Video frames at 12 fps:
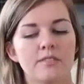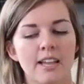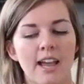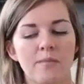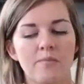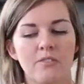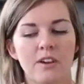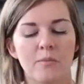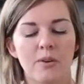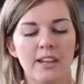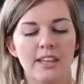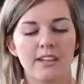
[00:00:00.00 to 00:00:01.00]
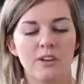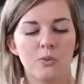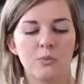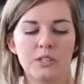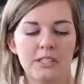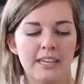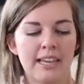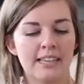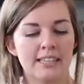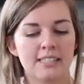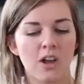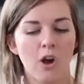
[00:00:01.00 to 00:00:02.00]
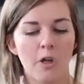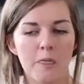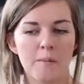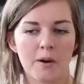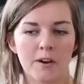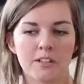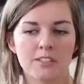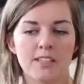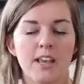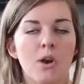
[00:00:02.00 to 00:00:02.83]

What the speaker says: time frame right here really hits all the marks